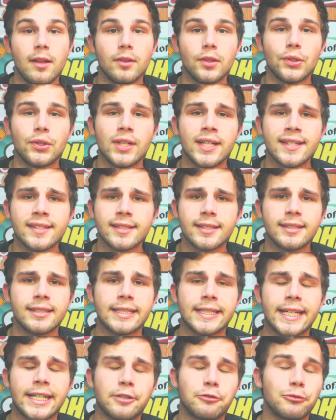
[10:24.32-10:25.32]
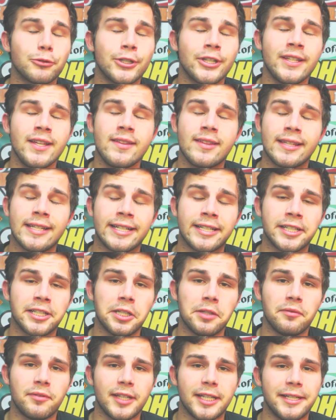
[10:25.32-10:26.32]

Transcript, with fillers: the last con I could really think of,